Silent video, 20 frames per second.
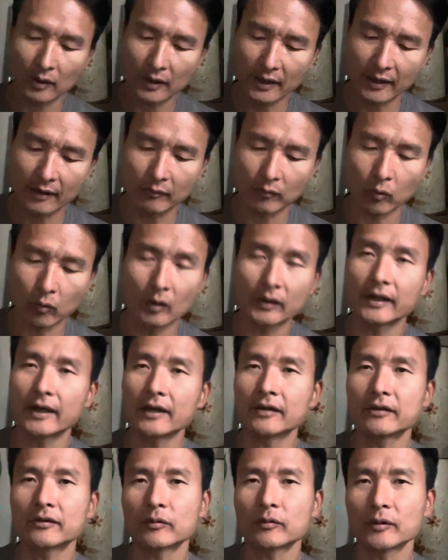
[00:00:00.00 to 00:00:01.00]
have
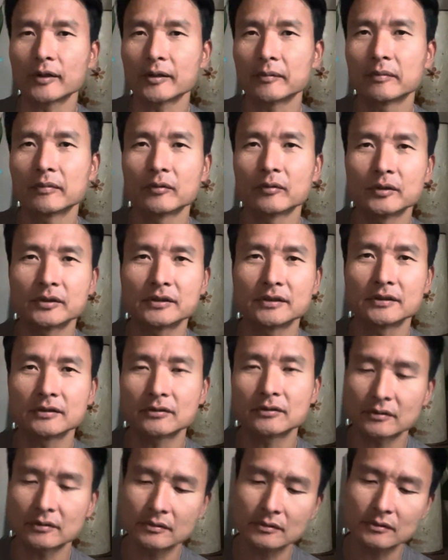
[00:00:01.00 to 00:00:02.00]
1/8 grip, which is
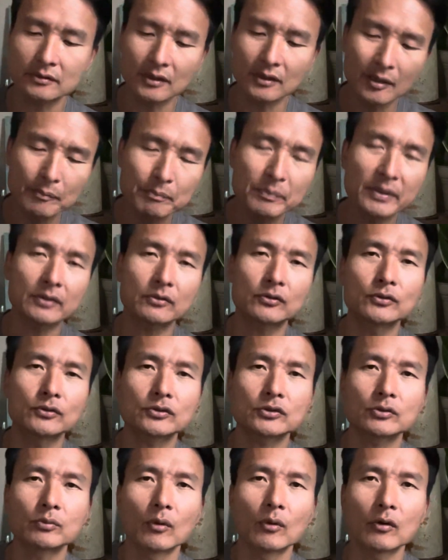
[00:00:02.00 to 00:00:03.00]
a bit too
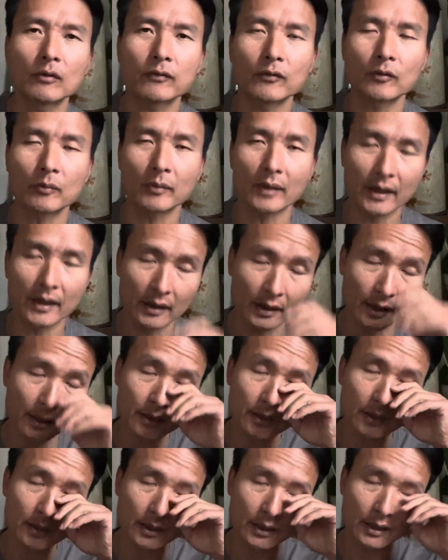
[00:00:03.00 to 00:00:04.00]
small for my
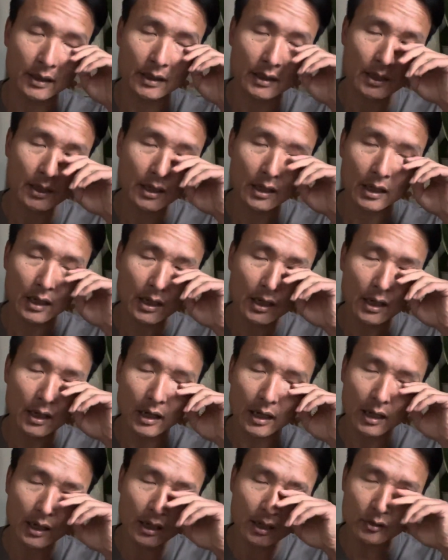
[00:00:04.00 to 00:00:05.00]
liking.
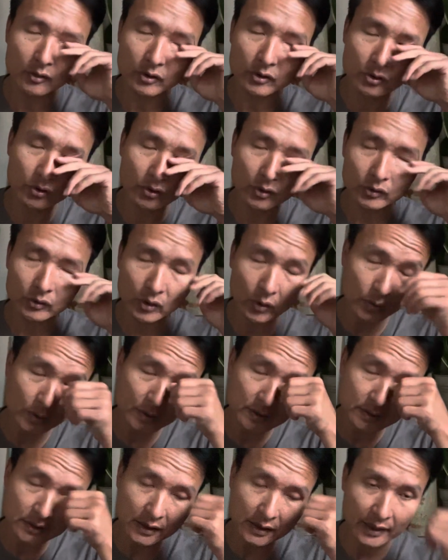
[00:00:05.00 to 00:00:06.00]
You don't
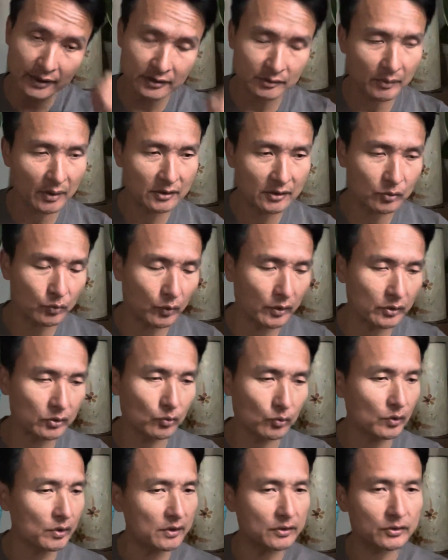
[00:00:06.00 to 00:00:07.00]
notice it as much when you
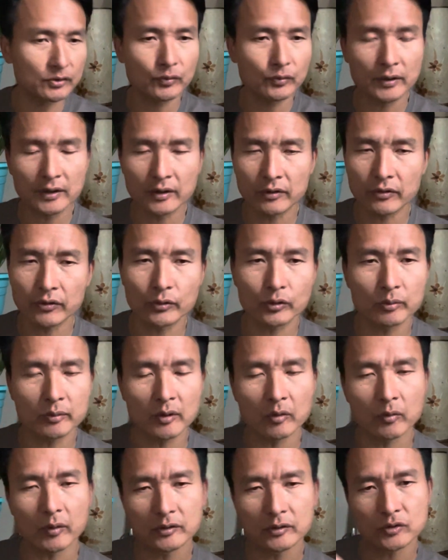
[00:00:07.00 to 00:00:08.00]
really swing through, but
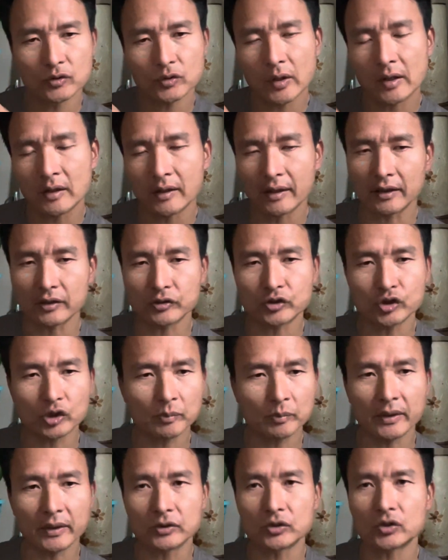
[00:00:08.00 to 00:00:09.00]
when you try like a
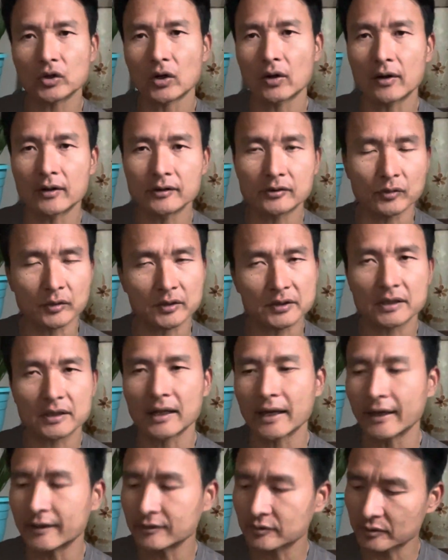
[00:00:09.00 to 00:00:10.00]
chip and charge or a
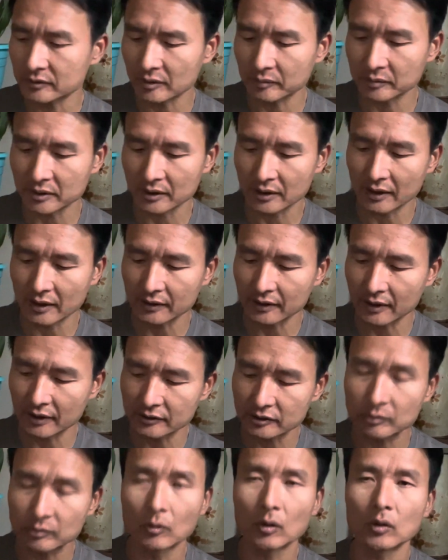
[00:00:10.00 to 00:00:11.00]
slice or something like that,
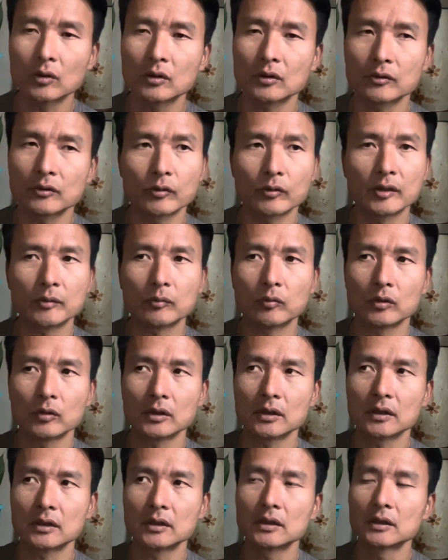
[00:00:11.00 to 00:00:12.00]
smaller grip will